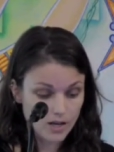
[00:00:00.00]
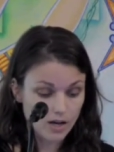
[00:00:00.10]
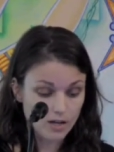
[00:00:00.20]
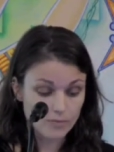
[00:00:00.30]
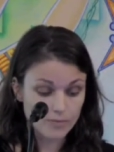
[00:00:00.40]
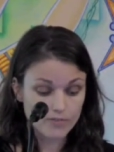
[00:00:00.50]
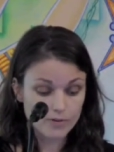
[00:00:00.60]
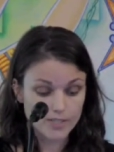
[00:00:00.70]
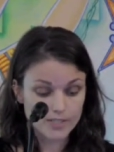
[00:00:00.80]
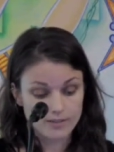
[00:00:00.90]
And of
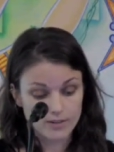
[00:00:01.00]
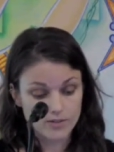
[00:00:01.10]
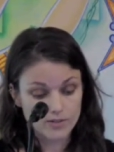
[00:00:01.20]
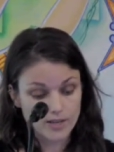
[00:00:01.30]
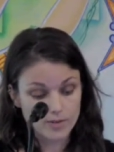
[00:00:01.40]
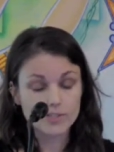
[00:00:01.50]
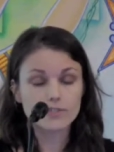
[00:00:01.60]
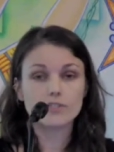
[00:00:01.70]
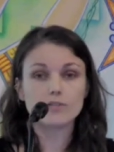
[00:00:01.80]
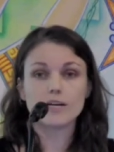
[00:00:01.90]
course, animals are
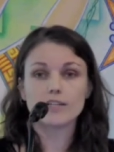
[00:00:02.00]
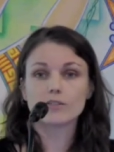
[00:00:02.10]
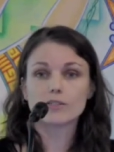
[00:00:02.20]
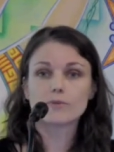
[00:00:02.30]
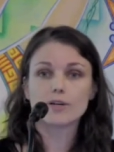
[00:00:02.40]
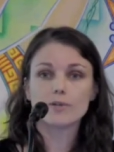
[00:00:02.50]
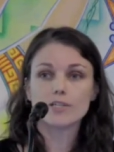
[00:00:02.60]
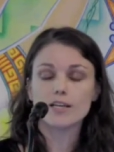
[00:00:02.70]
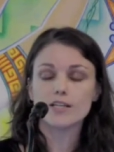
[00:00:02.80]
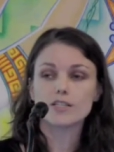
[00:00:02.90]
used in medical
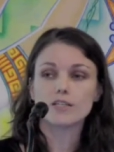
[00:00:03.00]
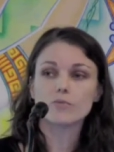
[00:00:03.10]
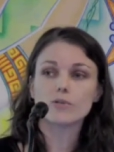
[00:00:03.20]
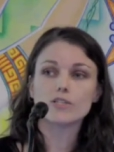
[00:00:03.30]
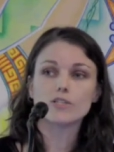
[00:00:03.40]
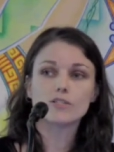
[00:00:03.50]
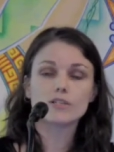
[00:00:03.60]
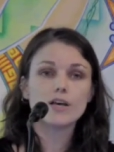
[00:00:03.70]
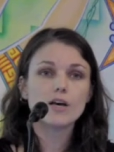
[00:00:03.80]
experimentation, which is